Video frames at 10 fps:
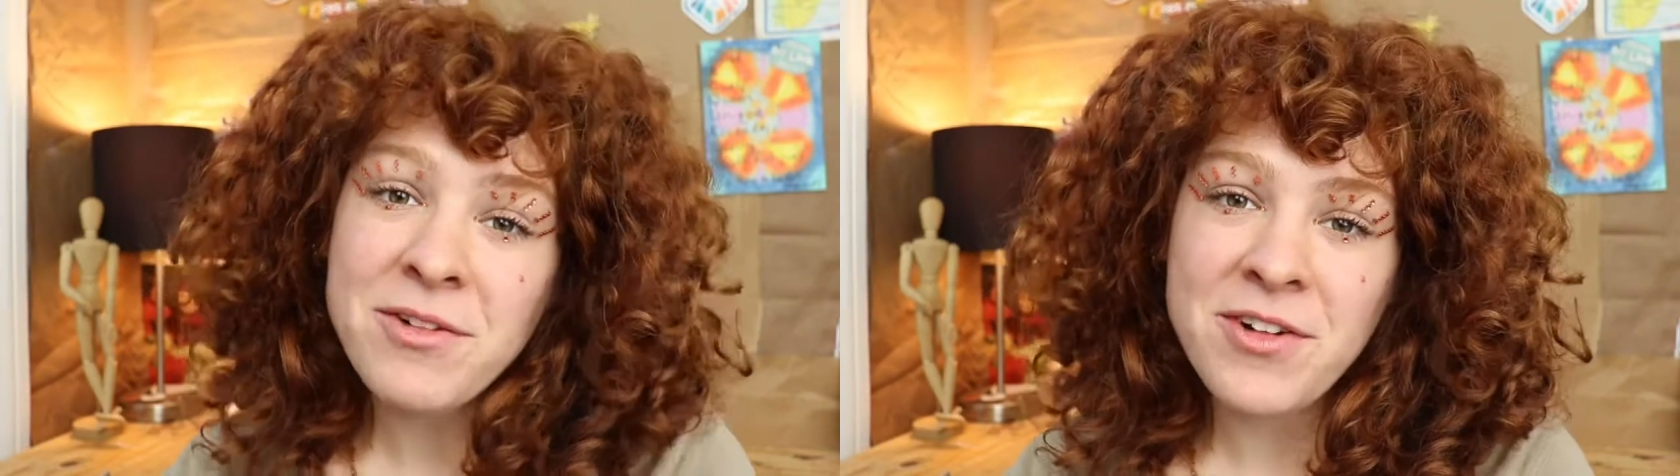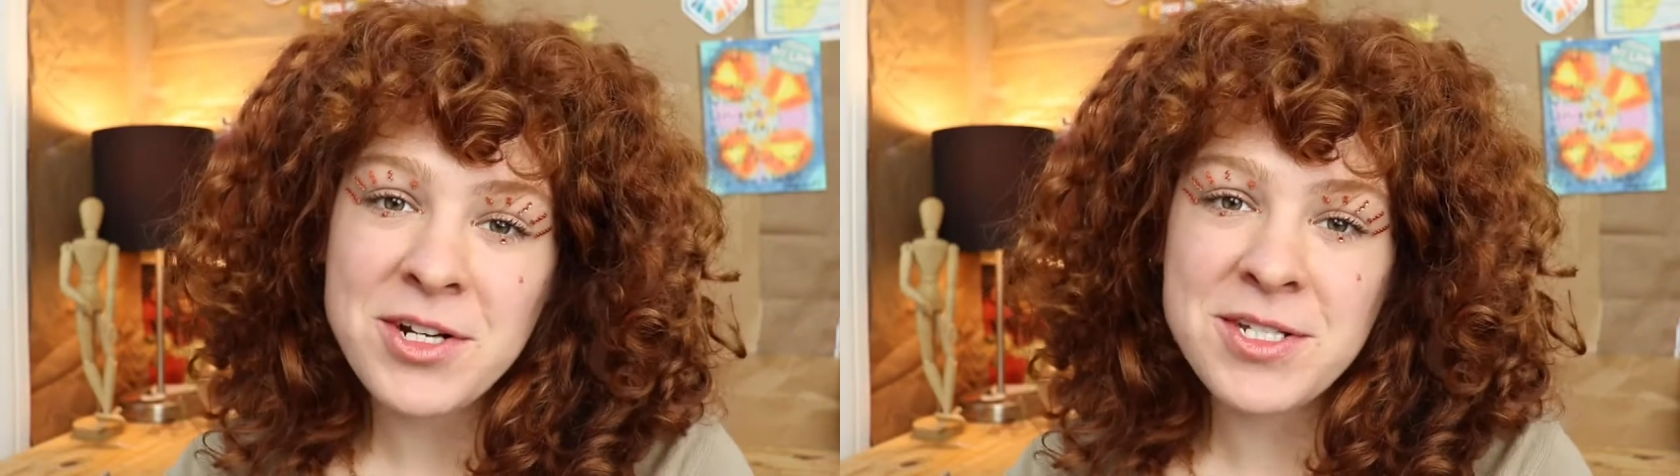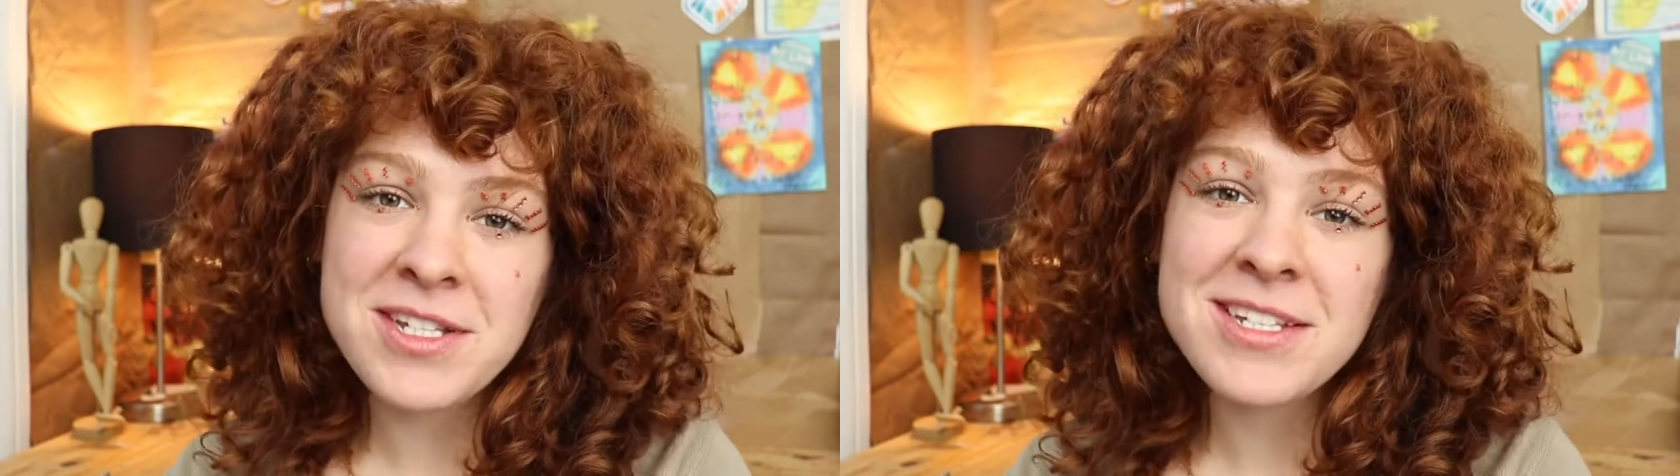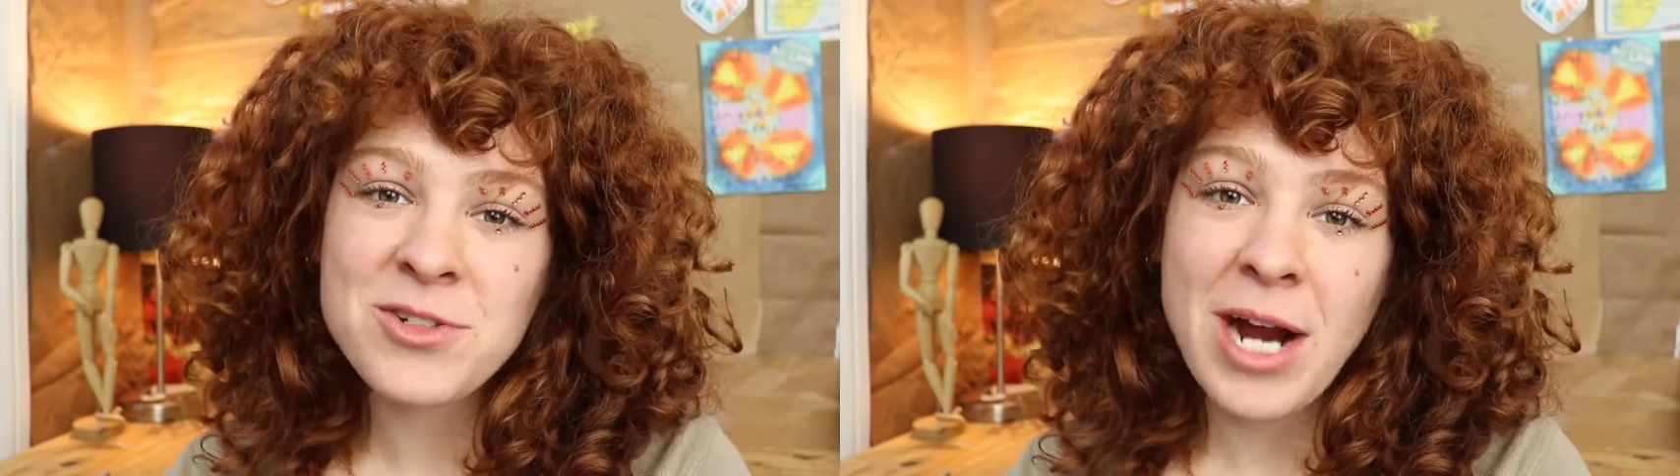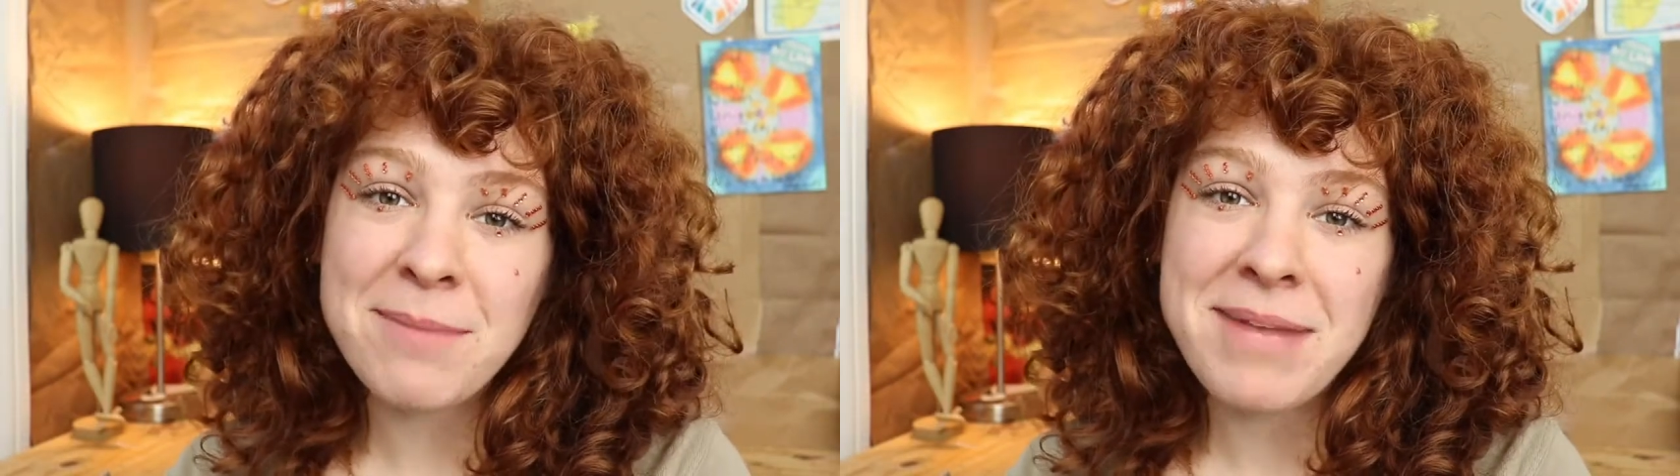your first
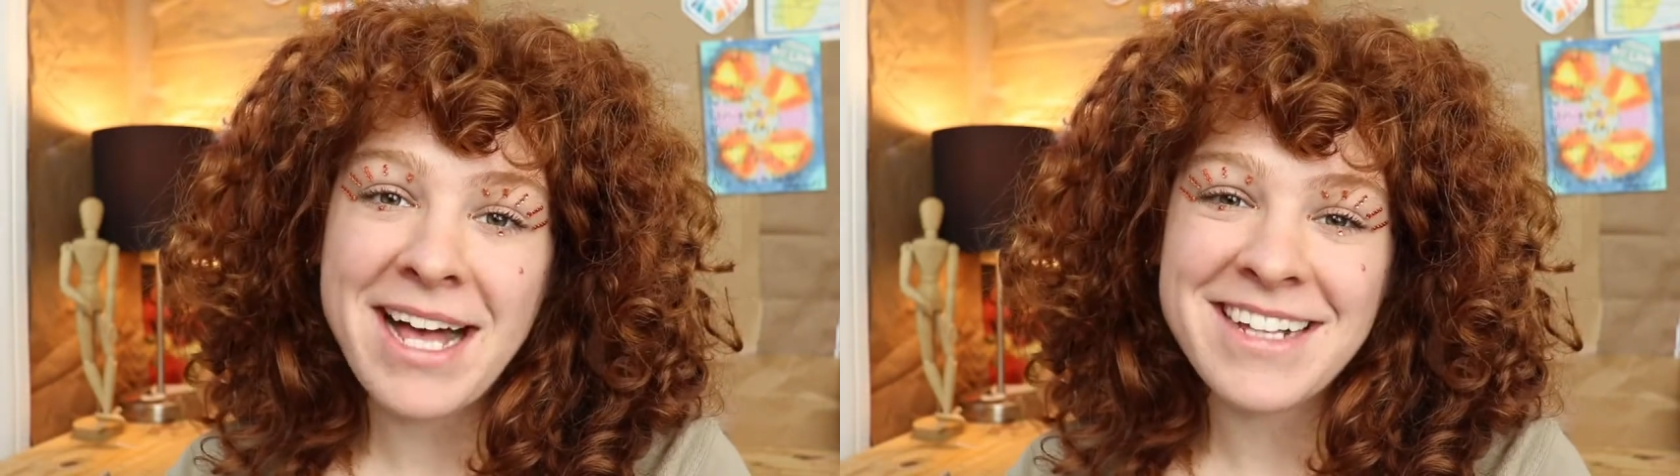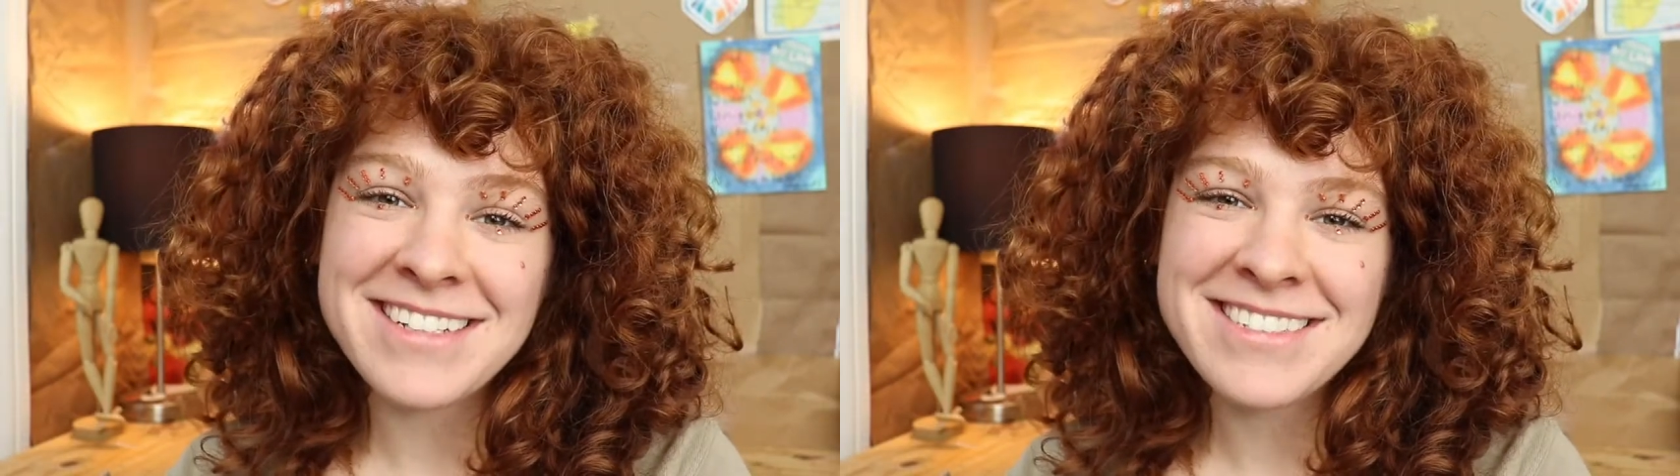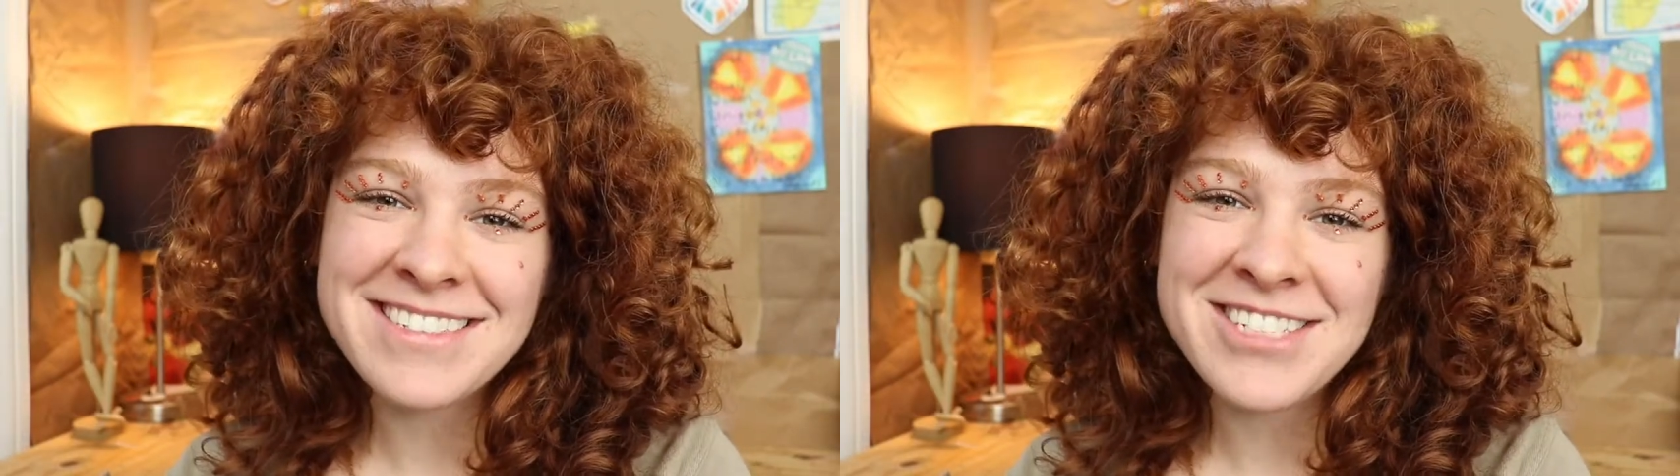Scrap Pal,